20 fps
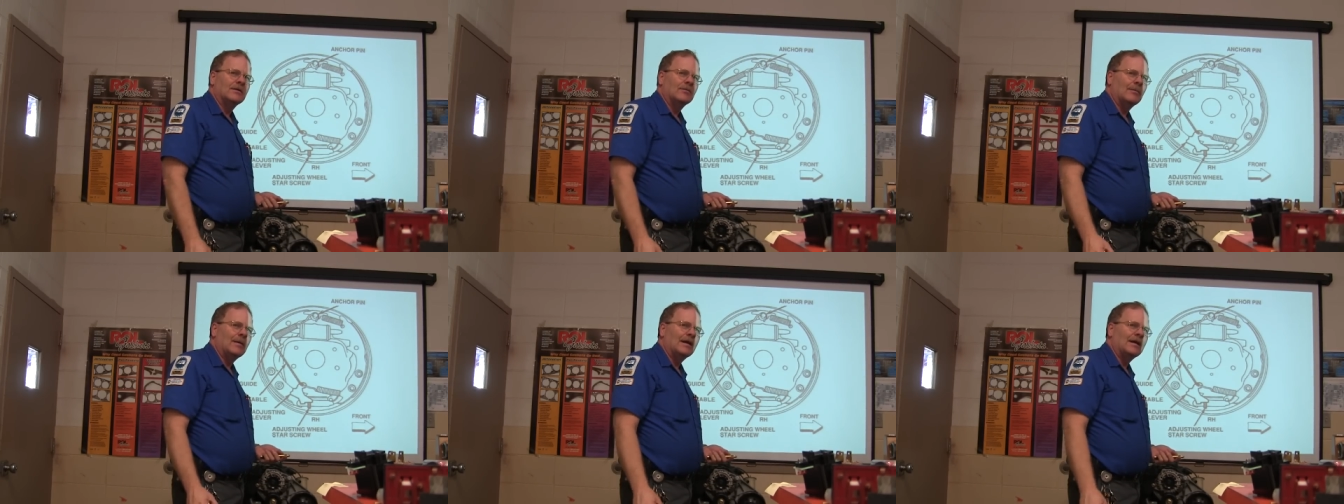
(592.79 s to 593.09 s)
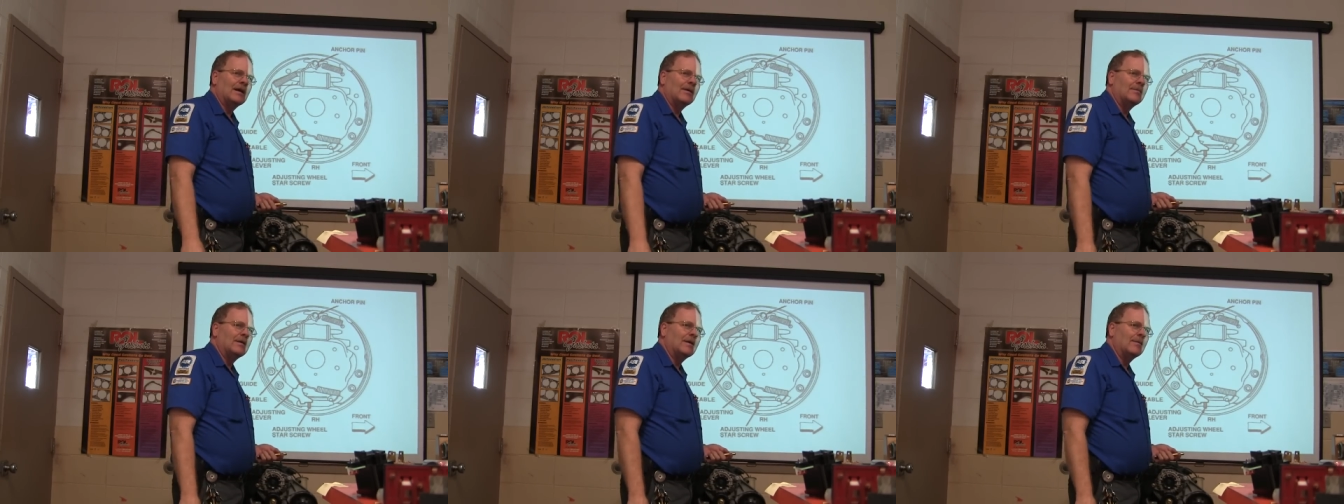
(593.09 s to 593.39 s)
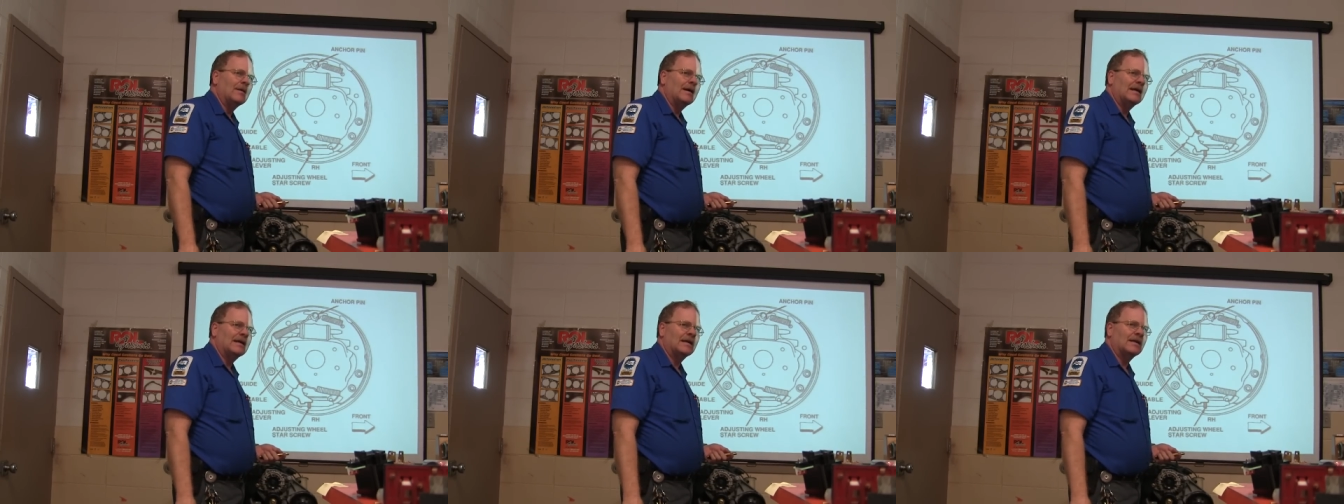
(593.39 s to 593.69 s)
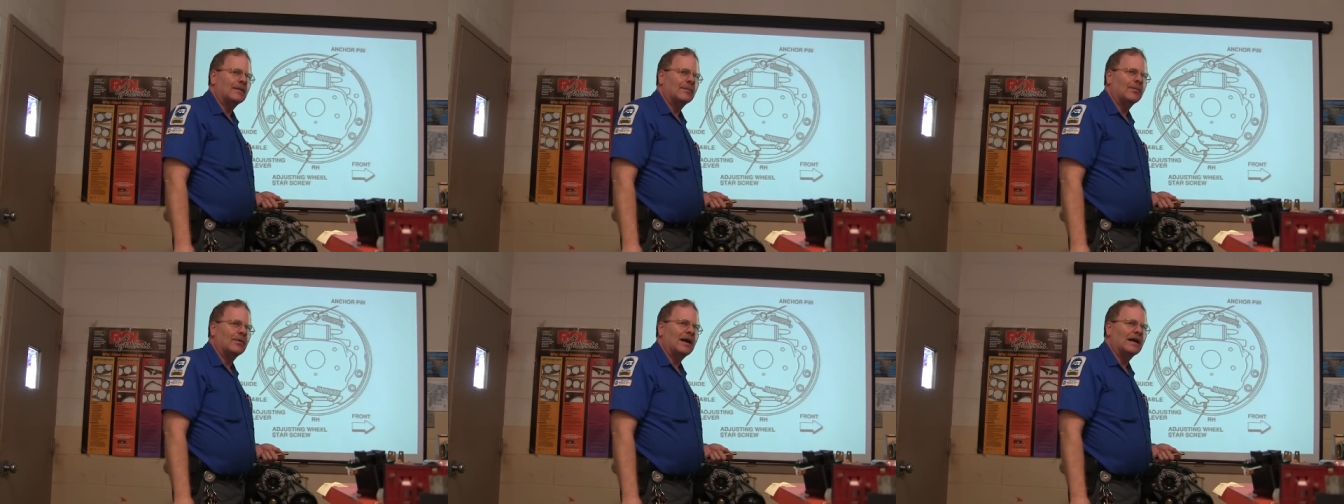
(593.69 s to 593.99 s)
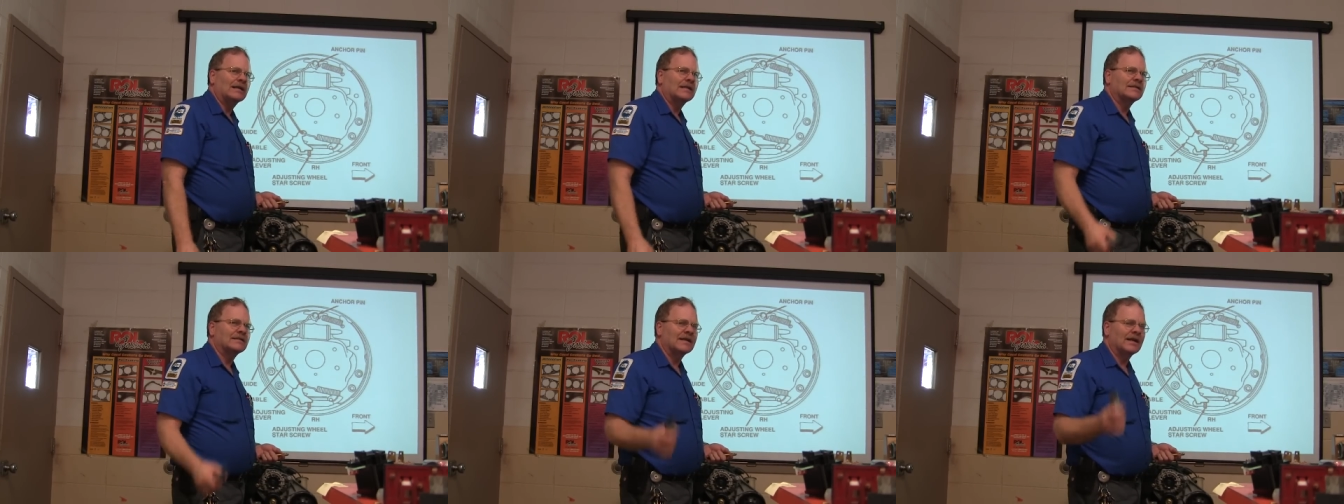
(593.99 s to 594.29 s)
Might not be a bad idea to
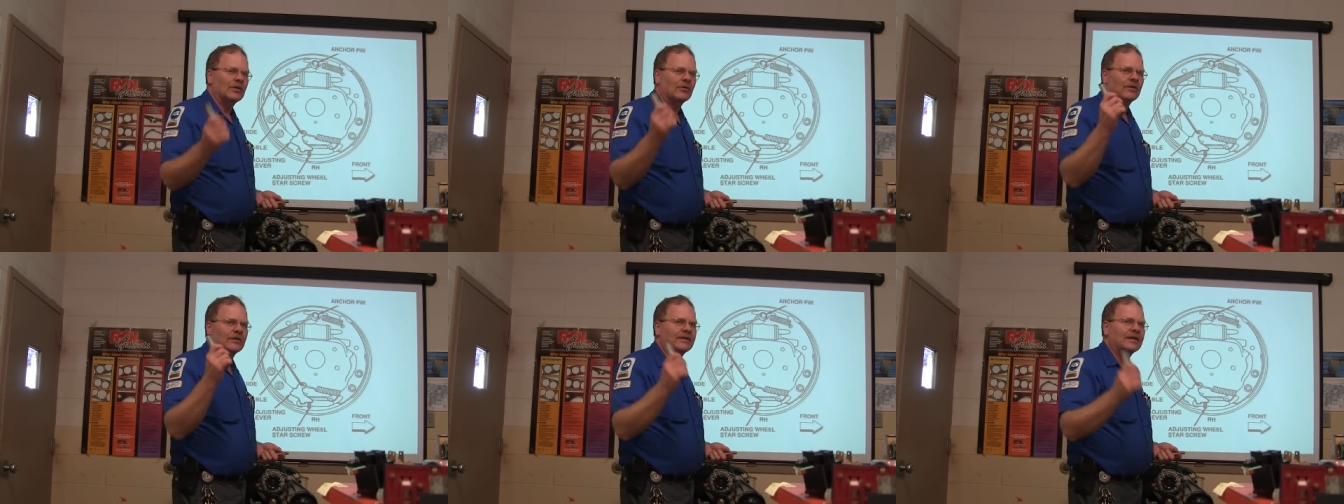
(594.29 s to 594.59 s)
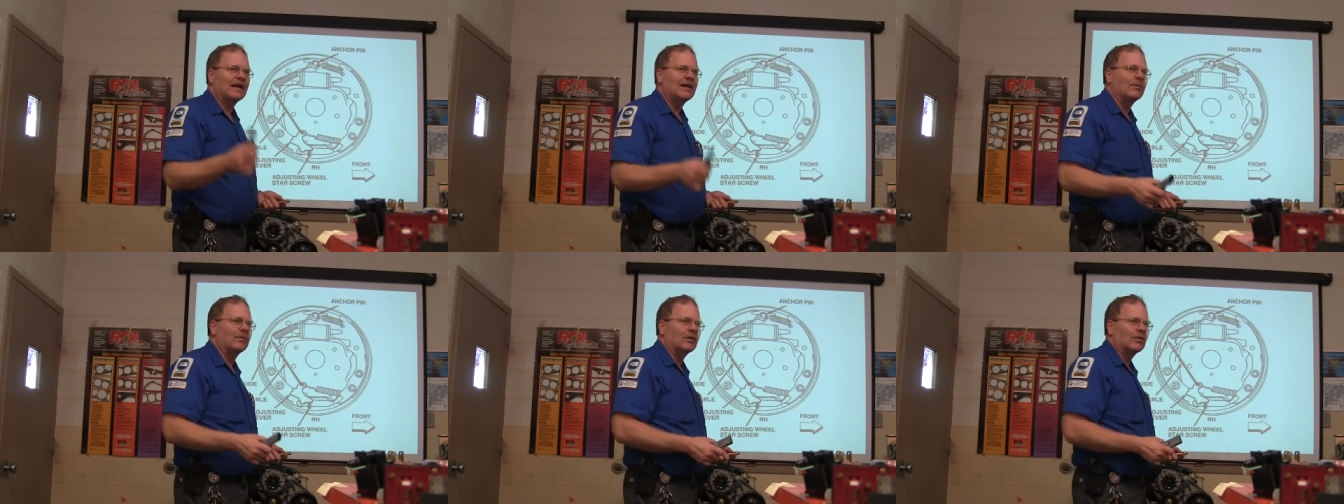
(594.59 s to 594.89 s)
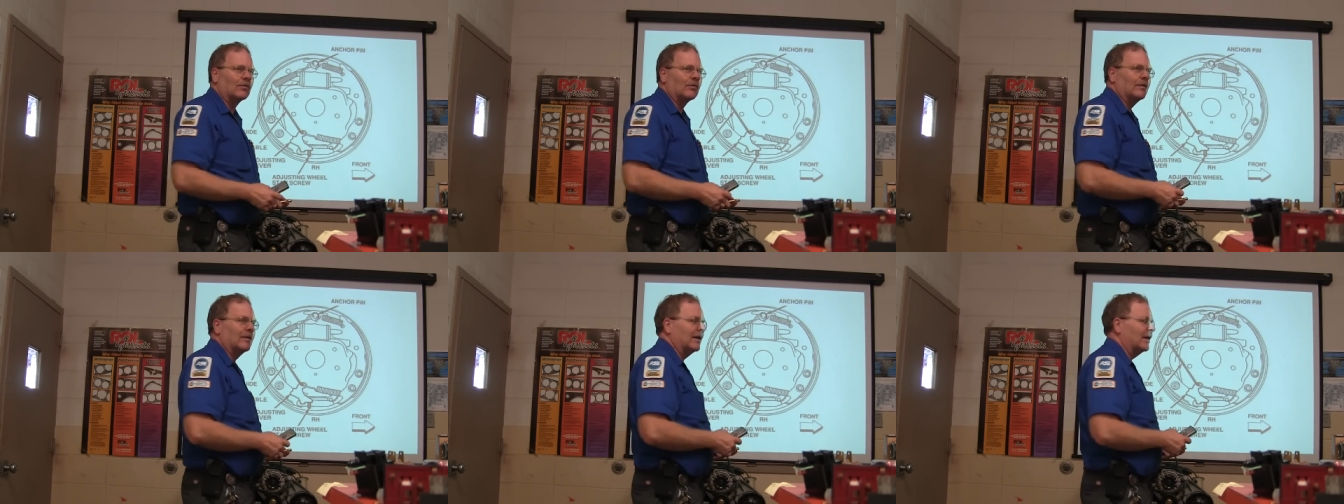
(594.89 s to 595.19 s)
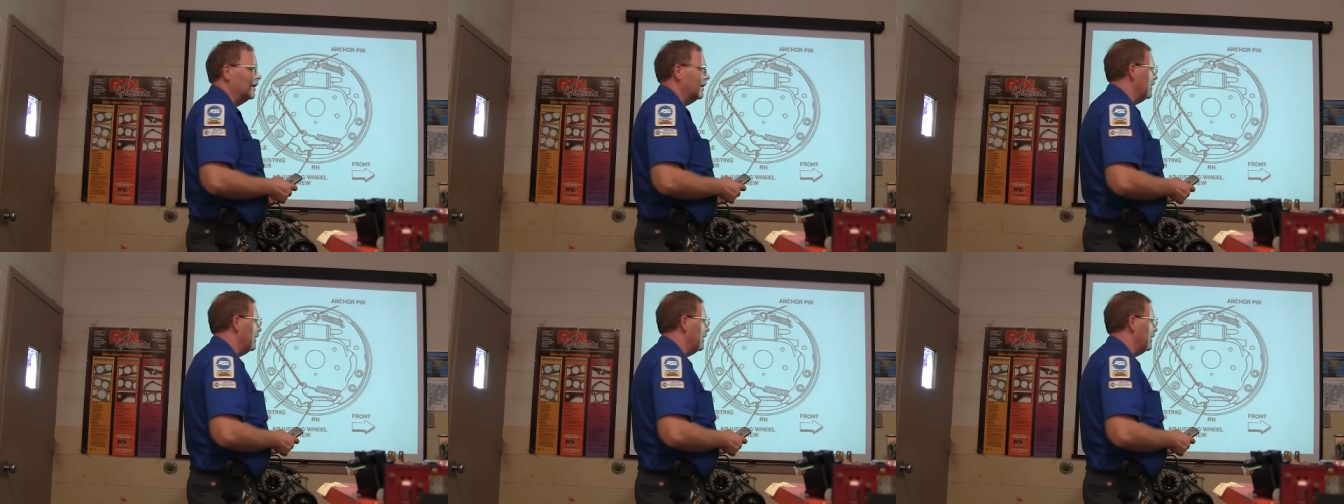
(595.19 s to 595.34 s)
practice that on the table over there,